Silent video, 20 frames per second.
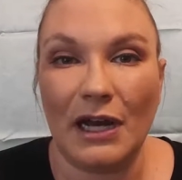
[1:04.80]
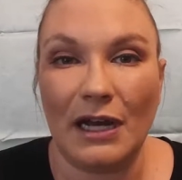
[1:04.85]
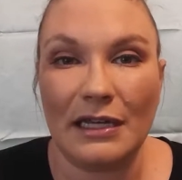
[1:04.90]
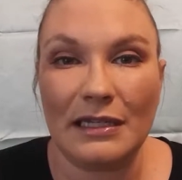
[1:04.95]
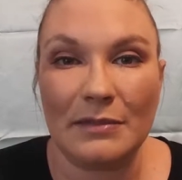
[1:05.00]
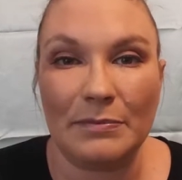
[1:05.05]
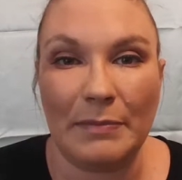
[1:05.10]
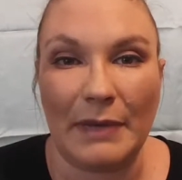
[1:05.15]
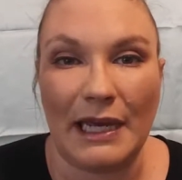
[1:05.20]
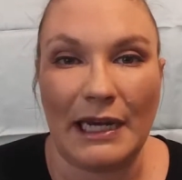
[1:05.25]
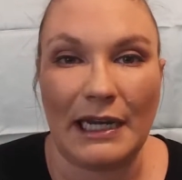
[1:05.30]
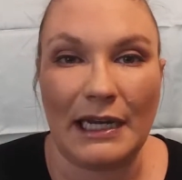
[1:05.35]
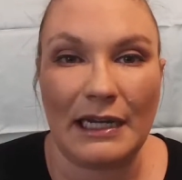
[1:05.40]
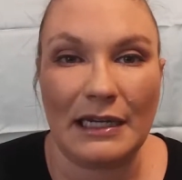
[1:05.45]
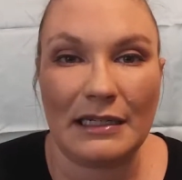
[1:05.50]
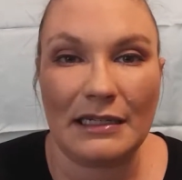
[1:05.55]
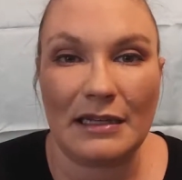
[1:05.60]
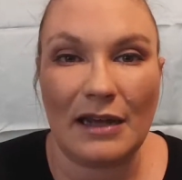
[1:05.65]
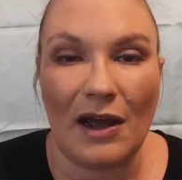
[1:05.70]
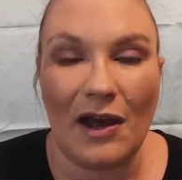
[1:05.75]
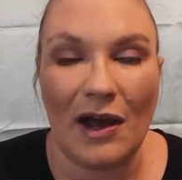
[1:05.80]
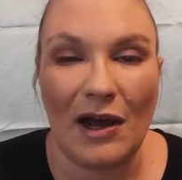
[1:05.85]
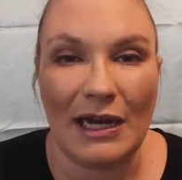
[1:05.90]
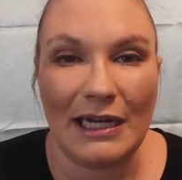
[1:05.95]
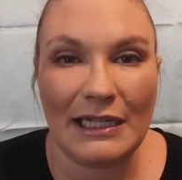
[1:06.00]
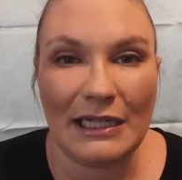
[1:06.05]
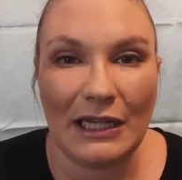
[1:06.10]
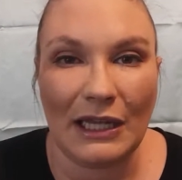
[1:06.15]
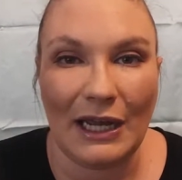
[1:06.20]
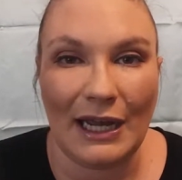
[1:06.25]
Cosmetics
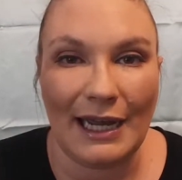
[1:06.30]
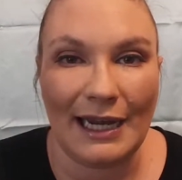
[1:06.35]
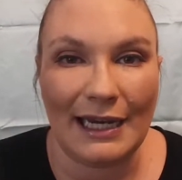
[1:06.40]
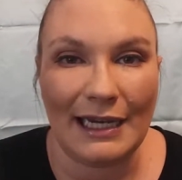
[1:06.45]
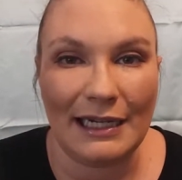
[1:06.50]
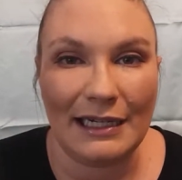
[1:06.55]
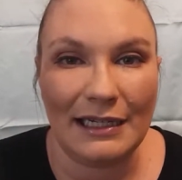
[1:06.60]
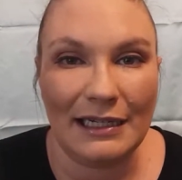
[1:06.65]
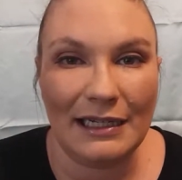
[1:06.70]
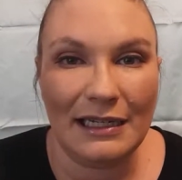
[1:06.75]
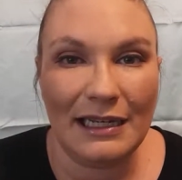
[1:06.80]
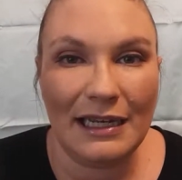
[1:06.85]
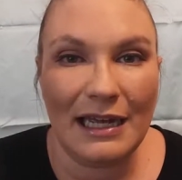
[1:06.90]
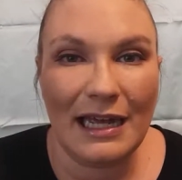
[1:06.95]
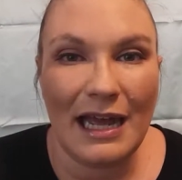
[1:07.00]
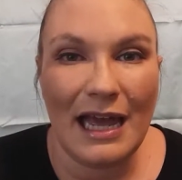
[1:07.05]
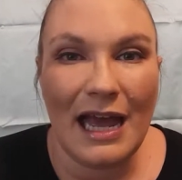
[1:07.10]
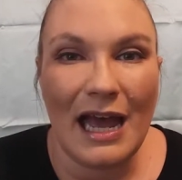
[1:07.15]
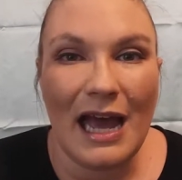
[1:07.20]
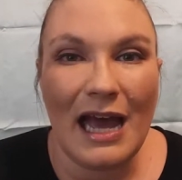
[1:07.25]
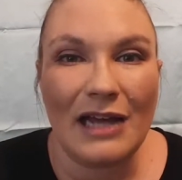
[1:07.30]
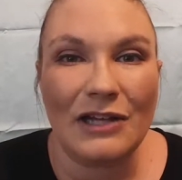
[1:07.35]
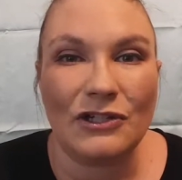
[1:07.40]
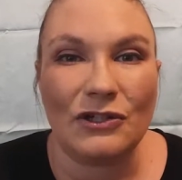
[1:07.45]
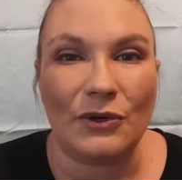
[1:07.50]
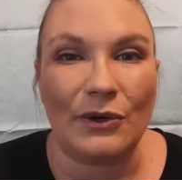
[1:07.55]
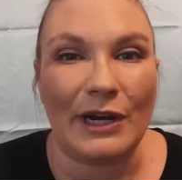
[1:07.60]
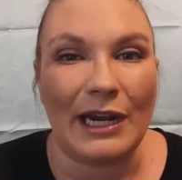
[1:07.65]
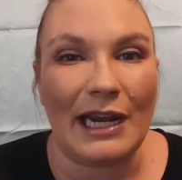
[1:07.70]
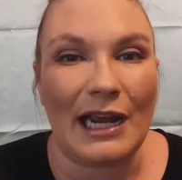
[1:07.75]
online
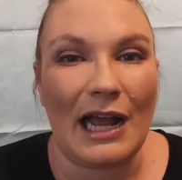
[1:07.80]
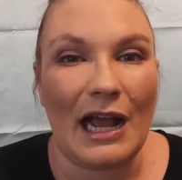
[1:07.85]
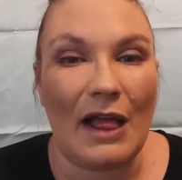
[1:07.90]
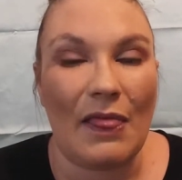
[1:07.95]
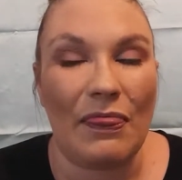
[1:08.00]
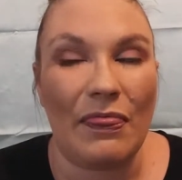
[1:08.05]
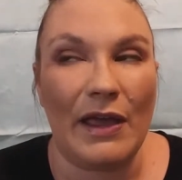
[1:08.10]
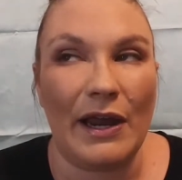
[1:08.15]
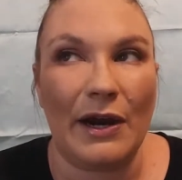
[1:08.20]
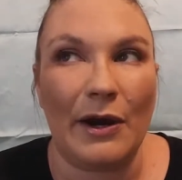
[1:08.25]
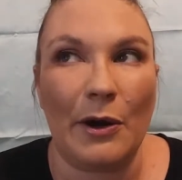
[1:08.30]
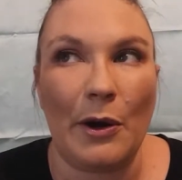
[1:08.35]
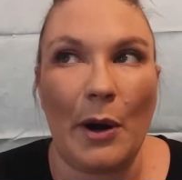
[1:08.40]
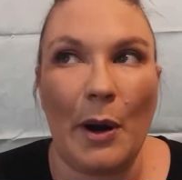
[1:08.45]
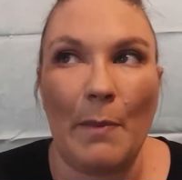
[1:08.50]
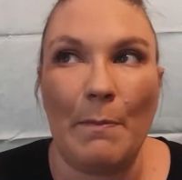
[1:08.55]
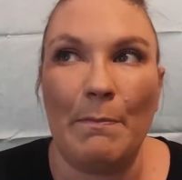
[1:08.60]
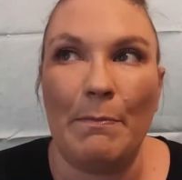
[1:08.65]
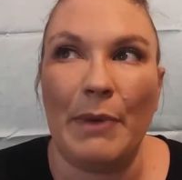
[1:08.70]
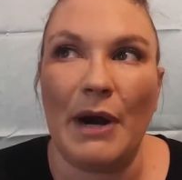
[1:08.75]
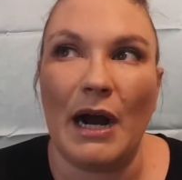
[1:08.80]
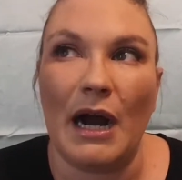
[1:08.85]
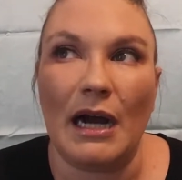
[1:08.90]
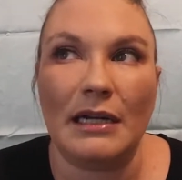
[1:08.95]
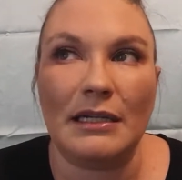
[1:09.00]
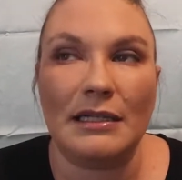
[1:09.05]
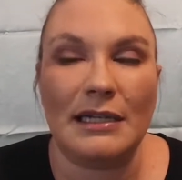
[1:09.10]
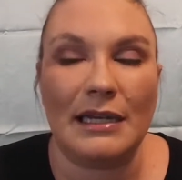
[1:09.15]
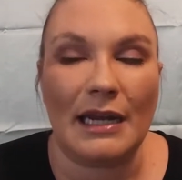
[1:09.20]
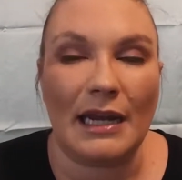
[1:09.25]
during their
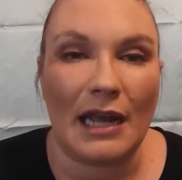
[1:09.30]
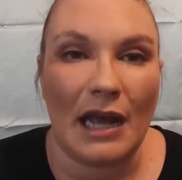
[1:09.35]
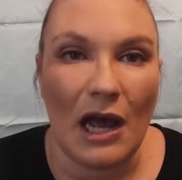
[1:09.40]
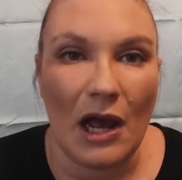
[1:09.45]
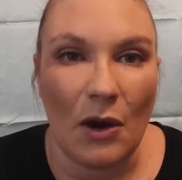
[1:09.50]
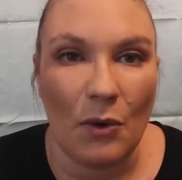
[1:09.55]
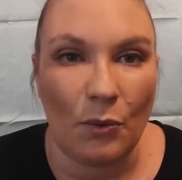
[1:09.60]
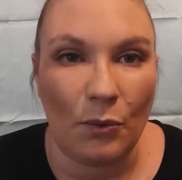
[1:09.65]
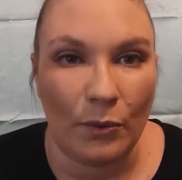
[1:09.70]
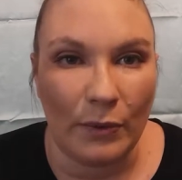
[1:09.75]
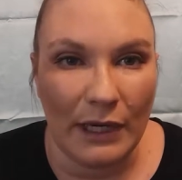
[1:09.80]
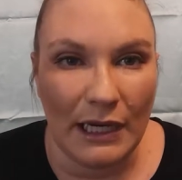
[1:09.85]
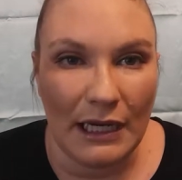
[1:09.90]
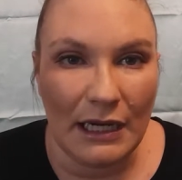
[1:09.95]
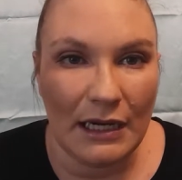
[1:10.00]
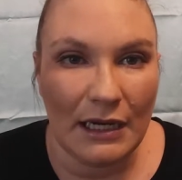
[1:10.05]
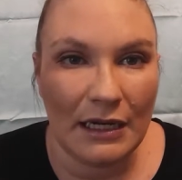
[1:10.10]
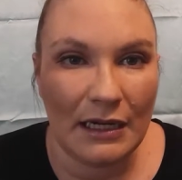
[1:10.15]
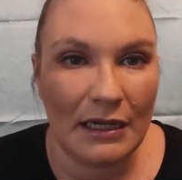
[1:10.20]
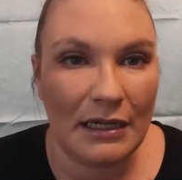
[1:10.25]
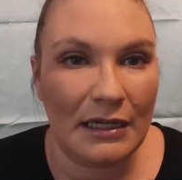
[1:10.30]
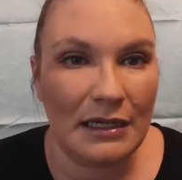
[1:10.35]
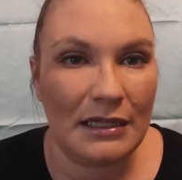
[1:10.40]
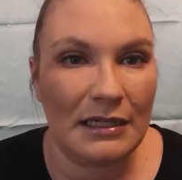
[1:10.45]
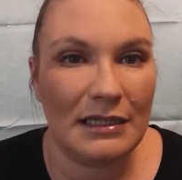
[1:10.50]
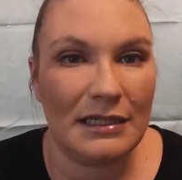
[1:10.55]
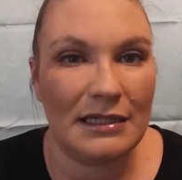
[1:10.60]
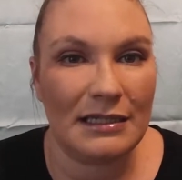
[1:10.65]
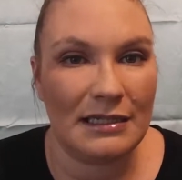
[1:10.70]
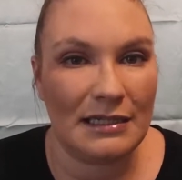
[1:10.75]
Boxing Week
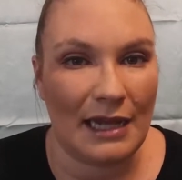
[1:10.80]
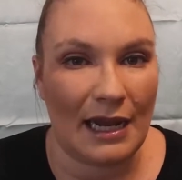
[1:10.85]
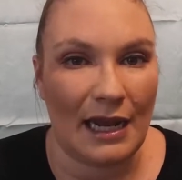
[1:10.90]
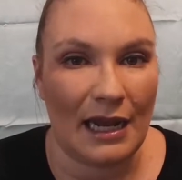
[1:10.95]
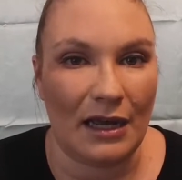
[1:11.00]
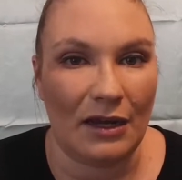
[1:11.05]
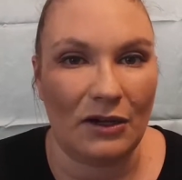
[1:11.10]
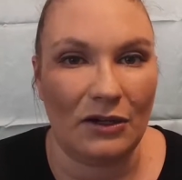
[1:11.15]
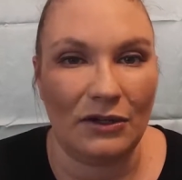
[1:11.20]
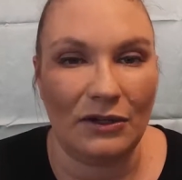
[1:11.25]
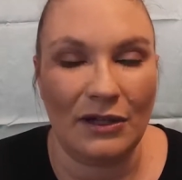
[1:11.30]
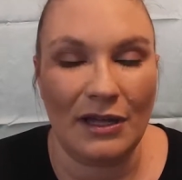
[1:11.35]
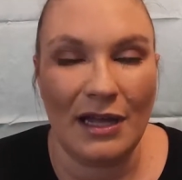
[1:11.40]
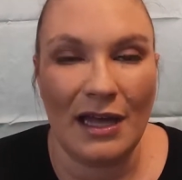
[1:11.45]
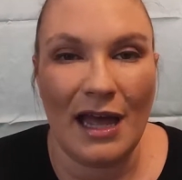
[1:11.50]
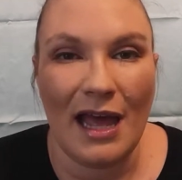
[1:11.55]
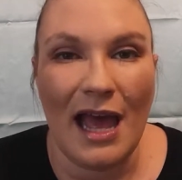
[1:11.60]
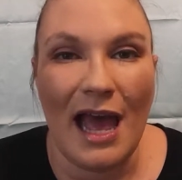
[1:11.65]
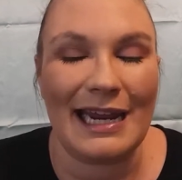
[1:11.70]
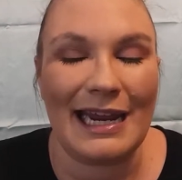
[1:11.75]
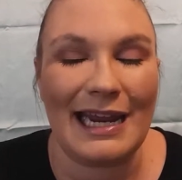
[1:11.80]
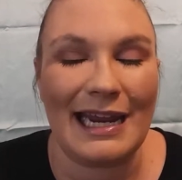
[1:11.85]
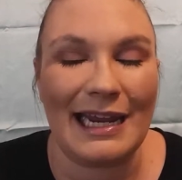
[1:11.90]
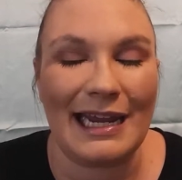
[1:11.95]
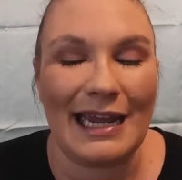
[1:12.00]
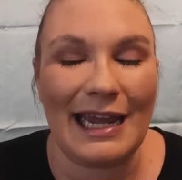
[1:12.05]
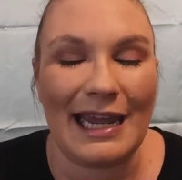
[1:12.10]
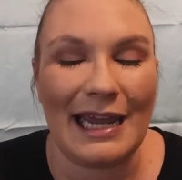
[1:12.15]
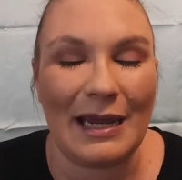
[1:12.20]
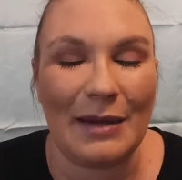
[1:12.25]
sale. It
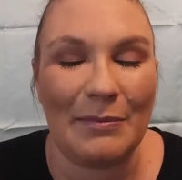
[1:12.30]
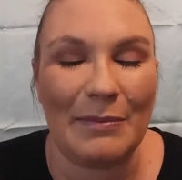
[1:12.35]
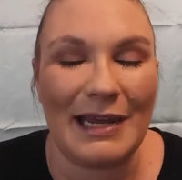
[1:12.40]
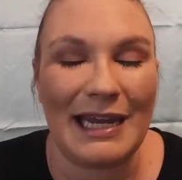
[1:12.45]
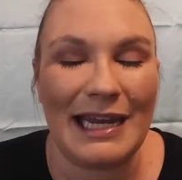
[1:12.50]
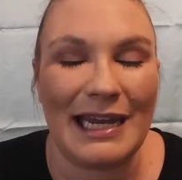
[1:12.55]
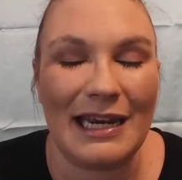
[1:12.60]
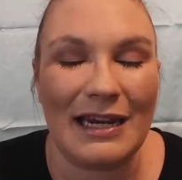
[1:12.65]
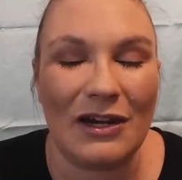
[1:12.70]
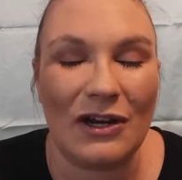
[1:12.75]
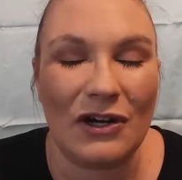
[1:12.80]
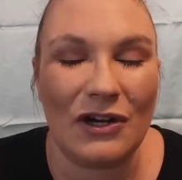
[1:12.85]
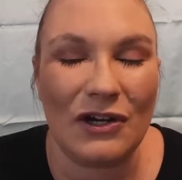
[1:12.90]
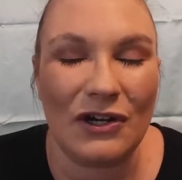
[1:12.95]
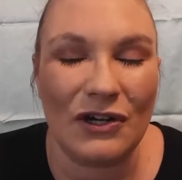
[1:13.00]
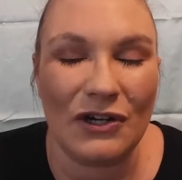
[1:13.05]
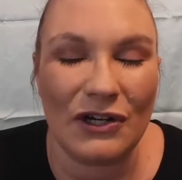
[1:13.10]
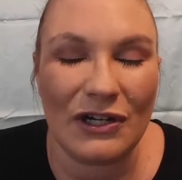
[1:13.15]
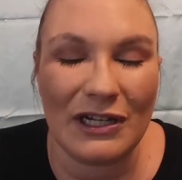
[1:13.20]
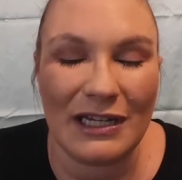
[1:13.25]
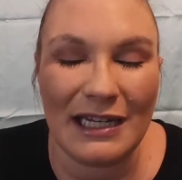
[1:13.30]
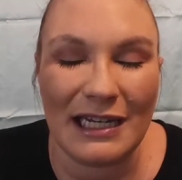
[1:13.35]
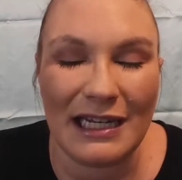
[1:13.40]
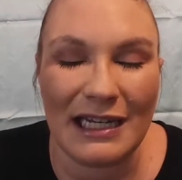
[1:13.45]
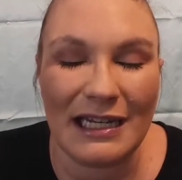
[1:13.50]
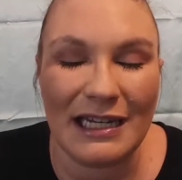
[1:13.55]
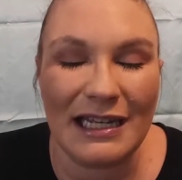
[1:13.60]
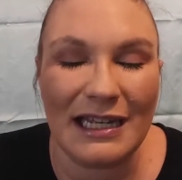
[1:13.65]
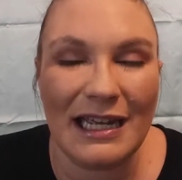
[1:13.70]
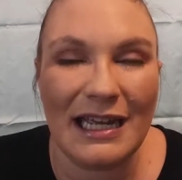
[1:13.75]
came in
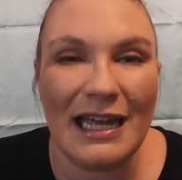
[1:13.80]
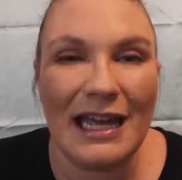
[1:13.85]
early,